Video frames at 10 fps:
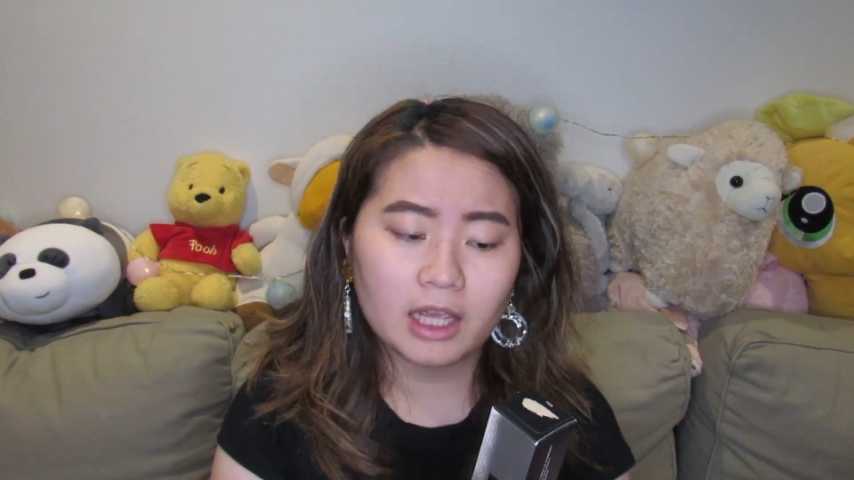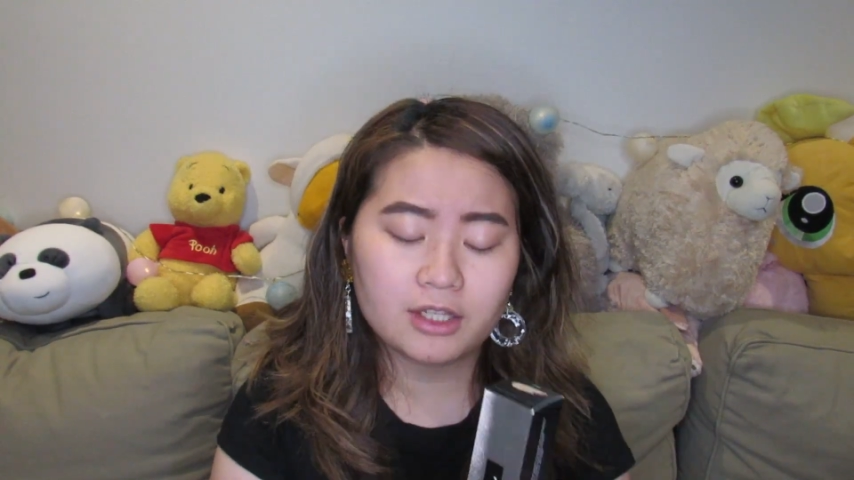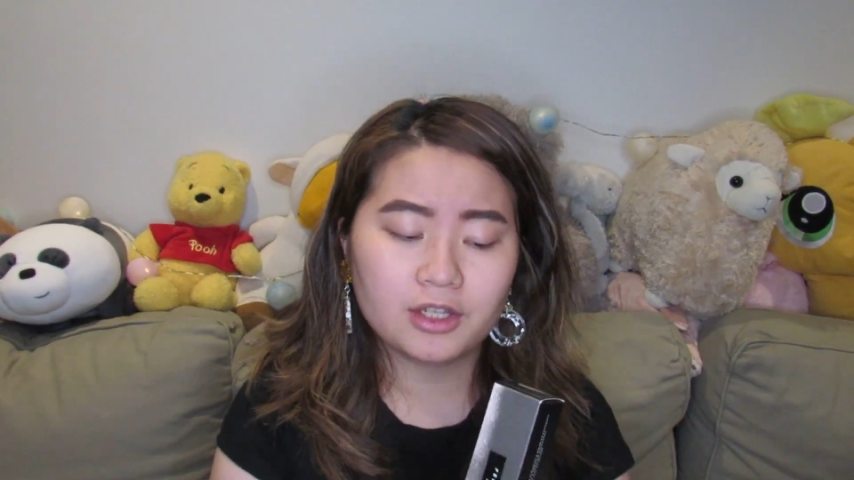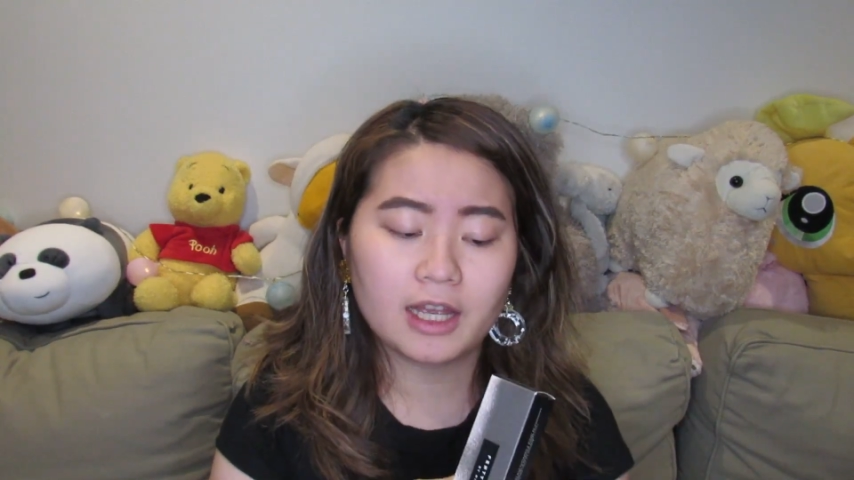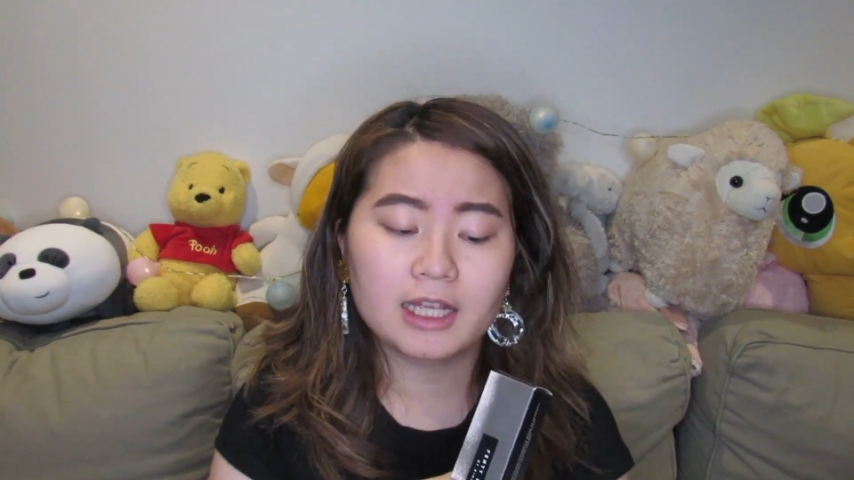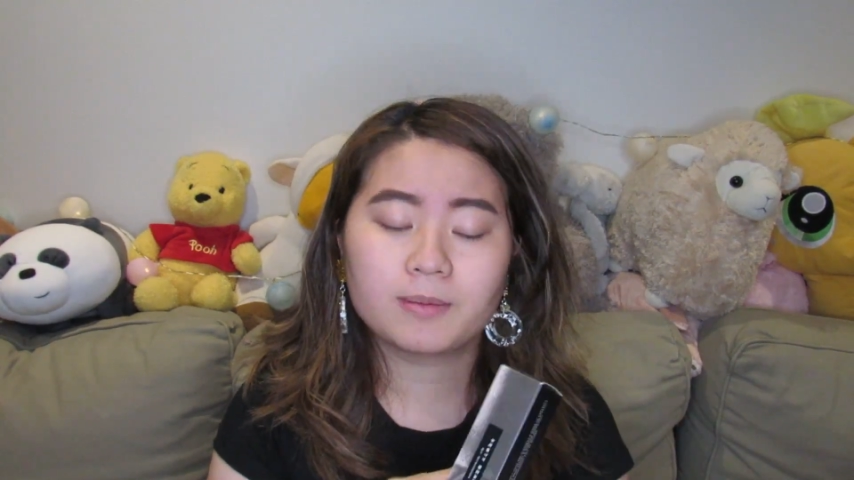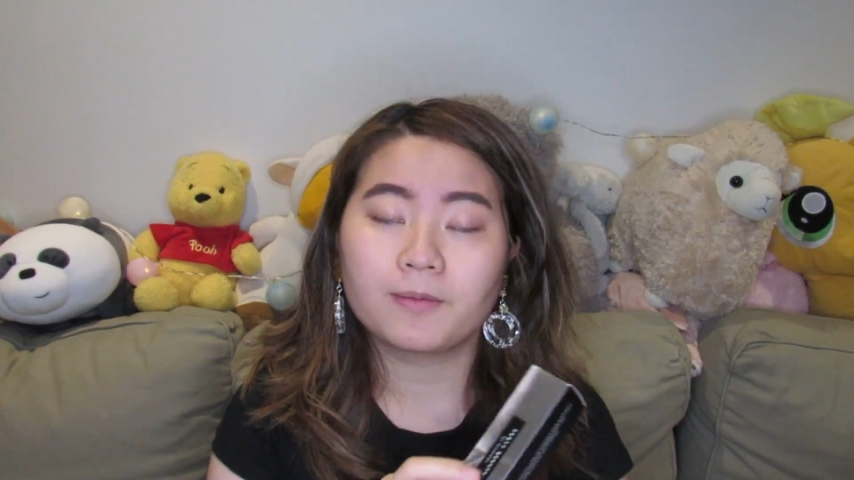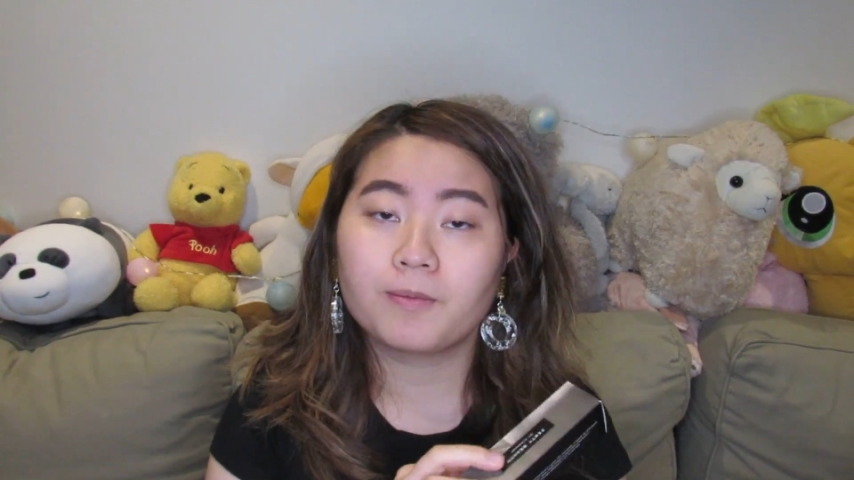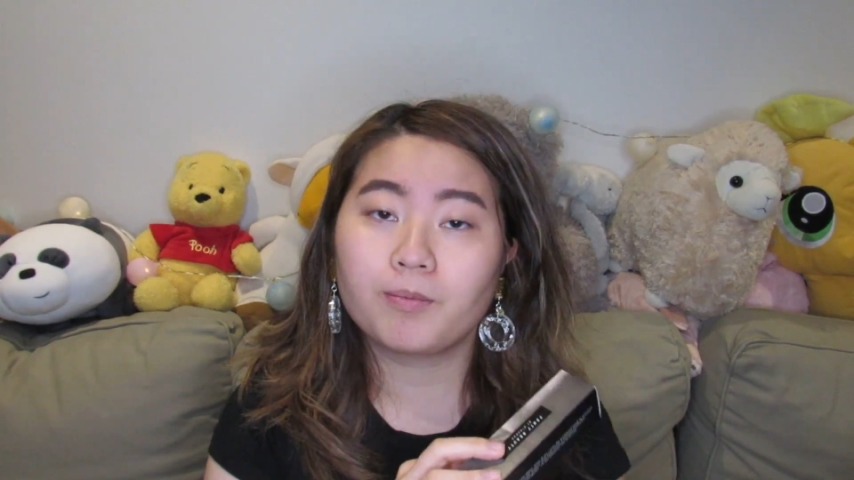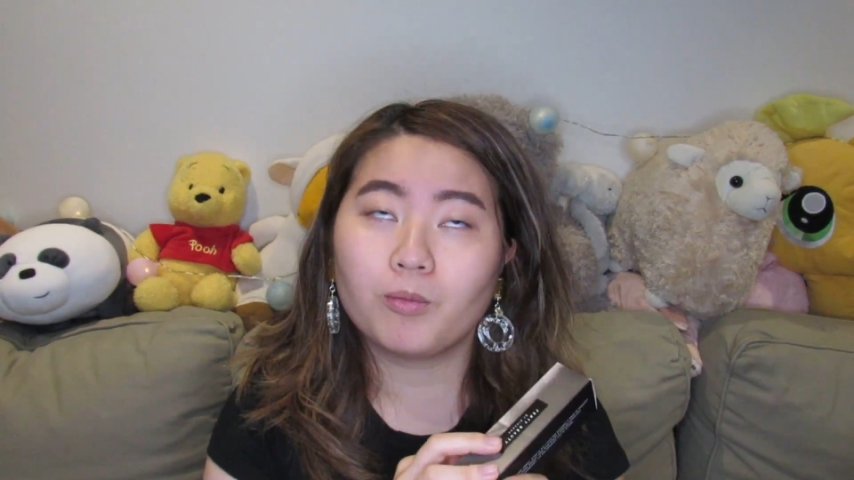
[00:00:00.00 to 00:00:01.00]
As you
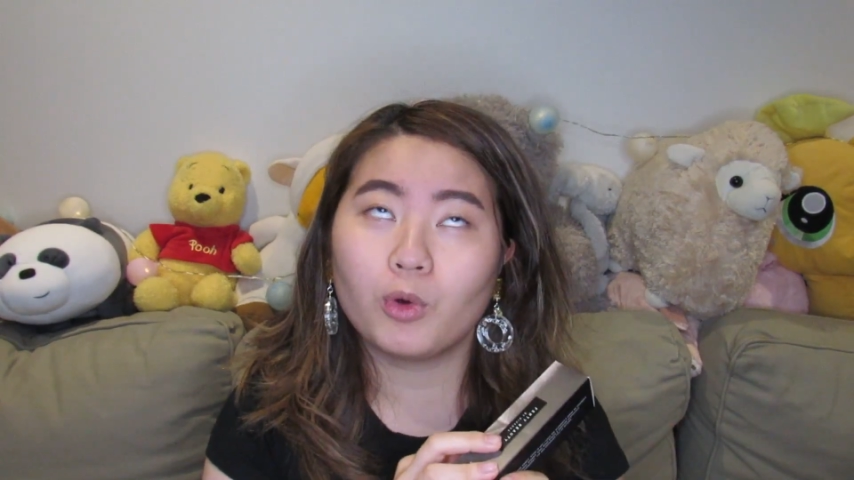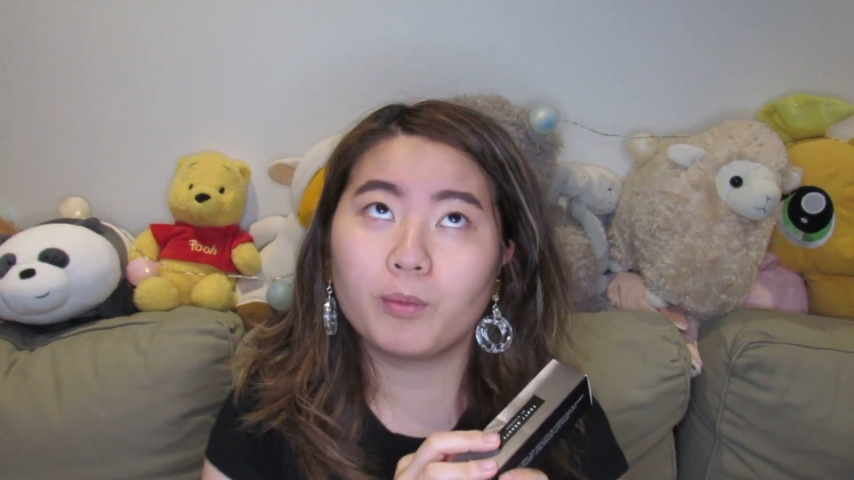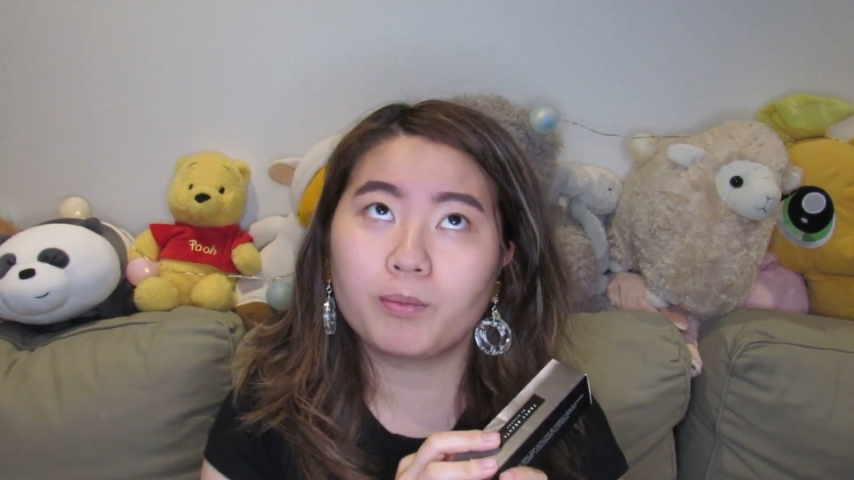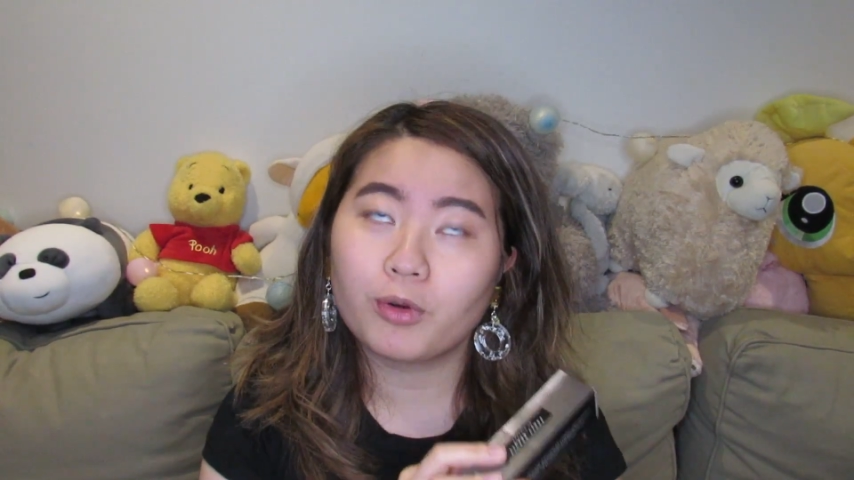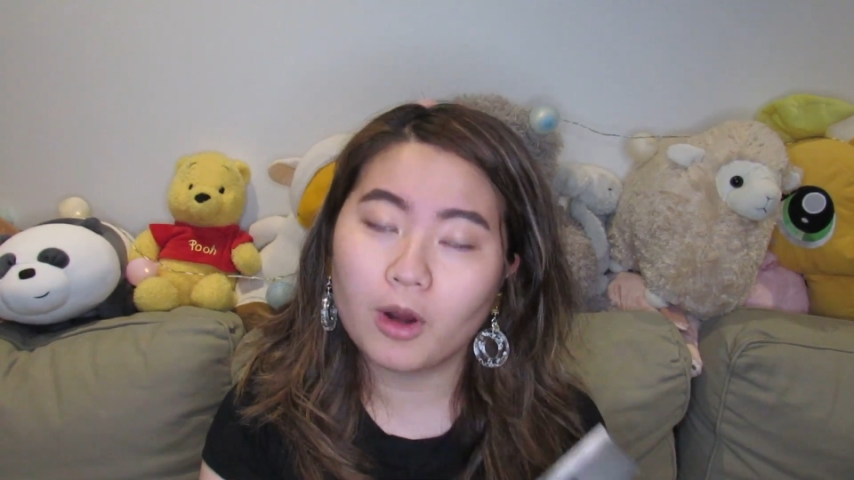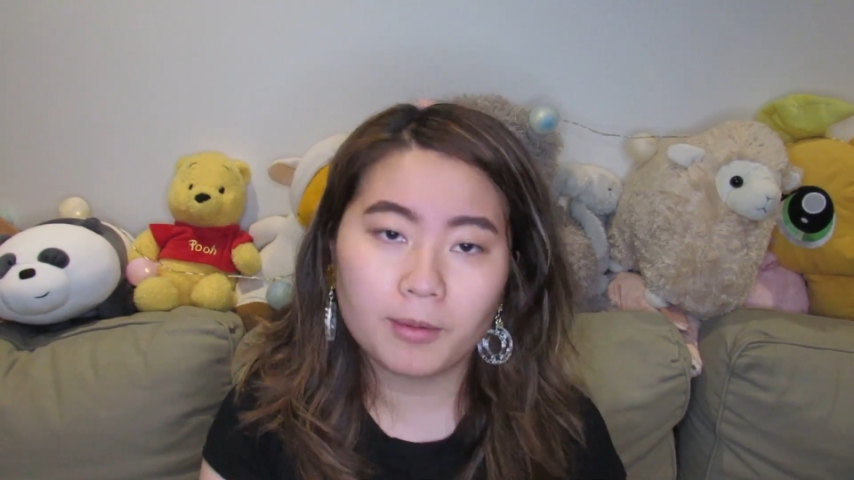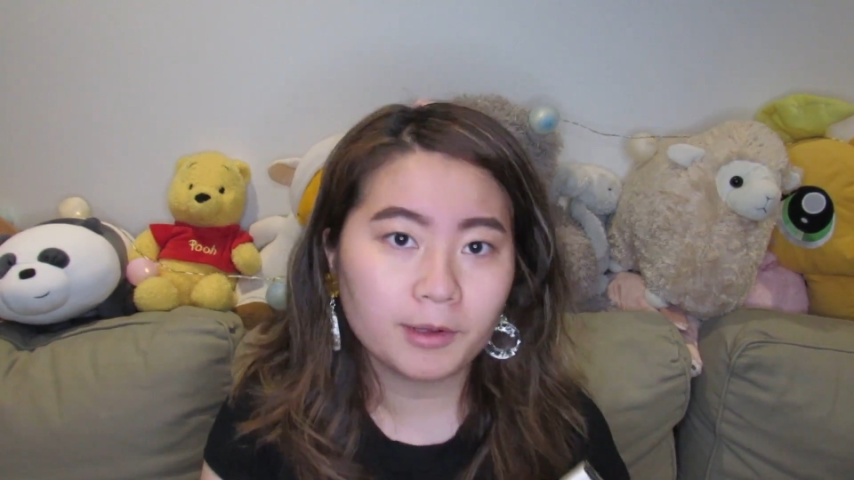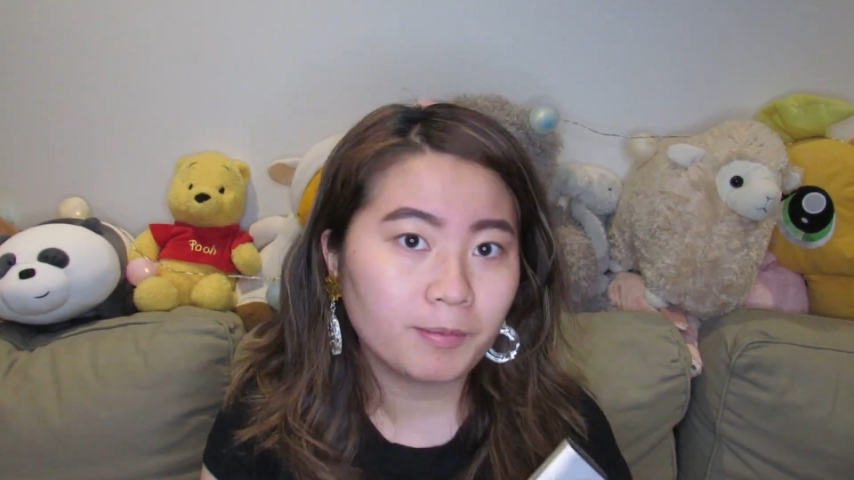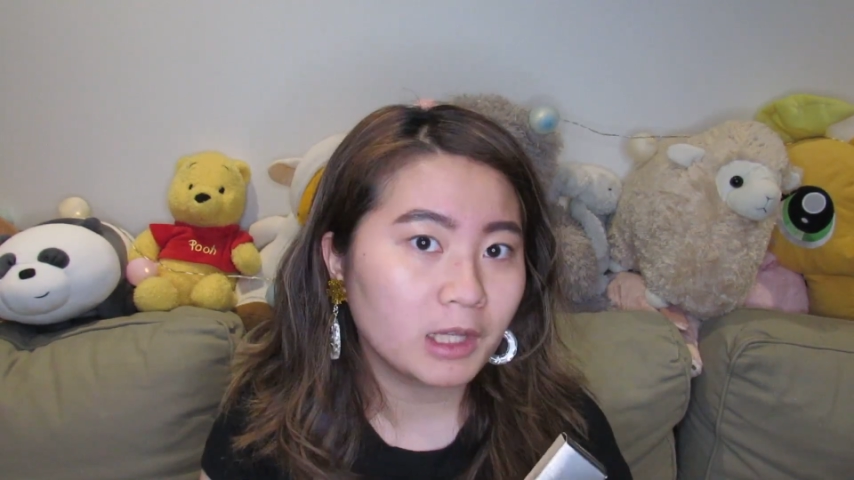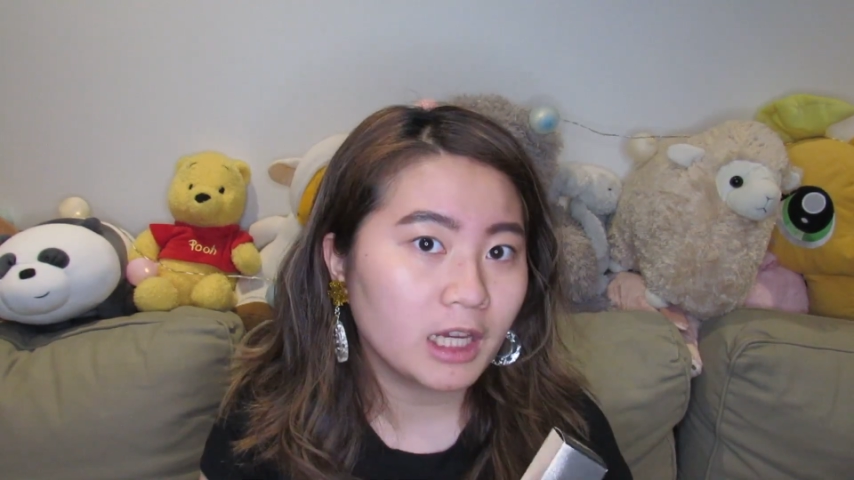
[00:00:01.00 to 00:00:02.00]
guys would
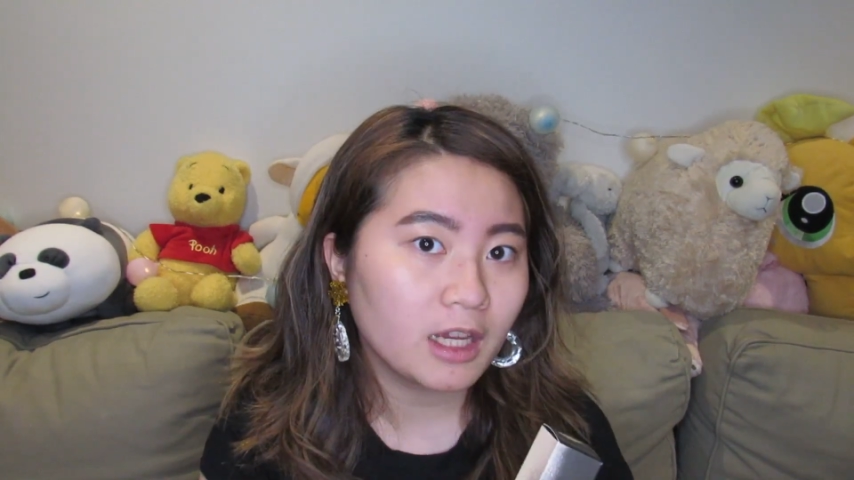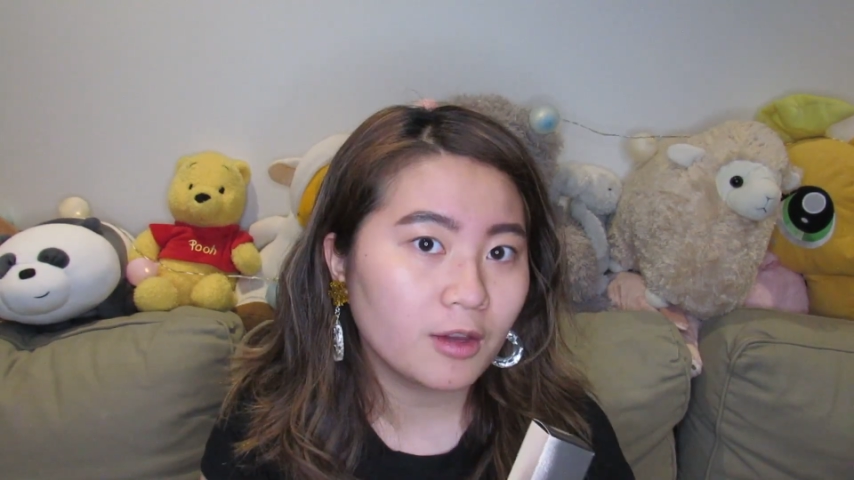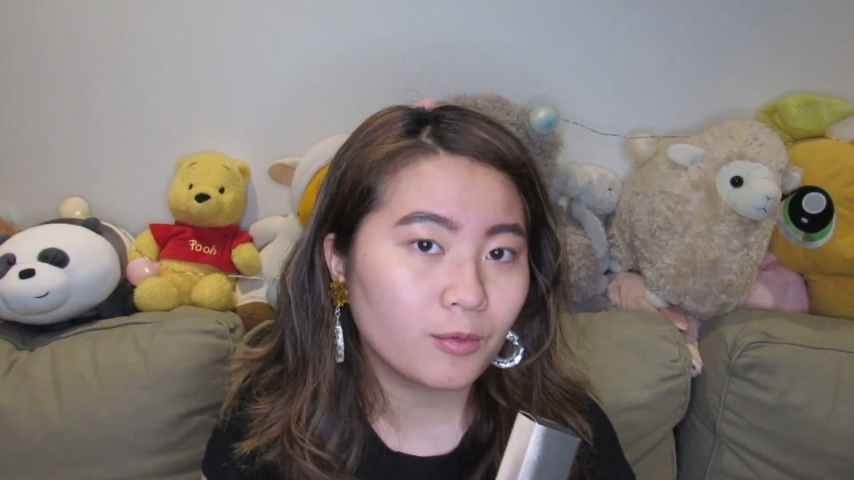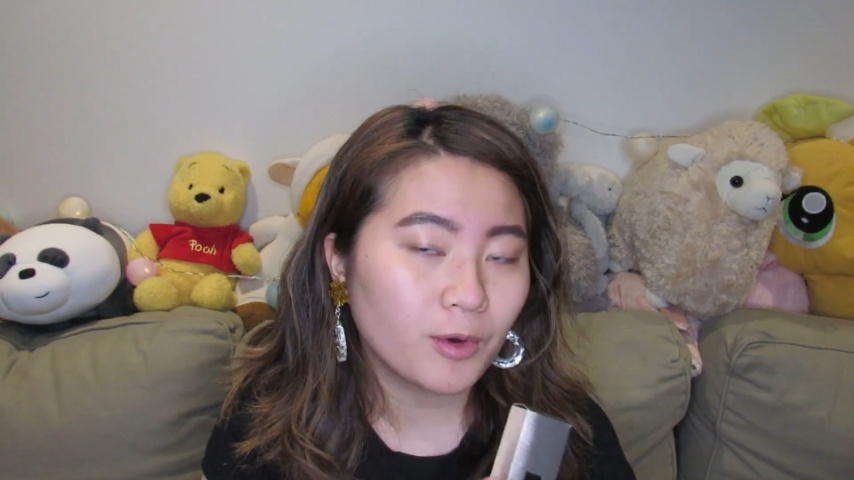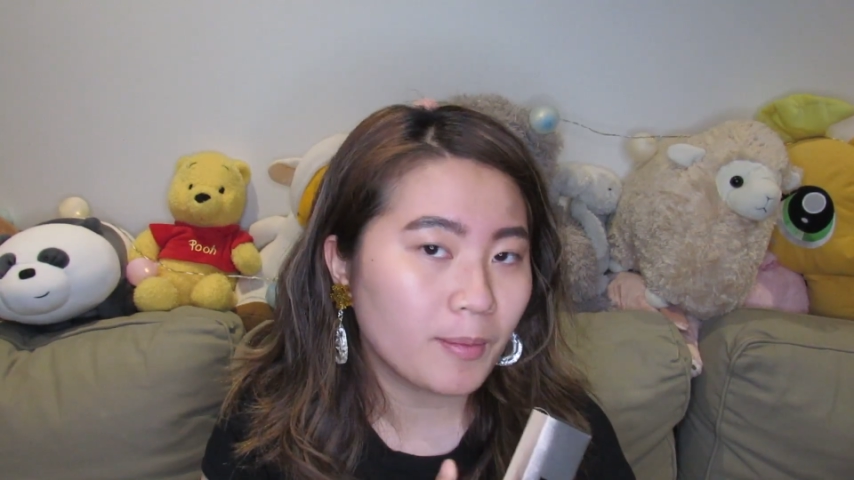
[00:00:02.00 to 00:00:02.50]
probably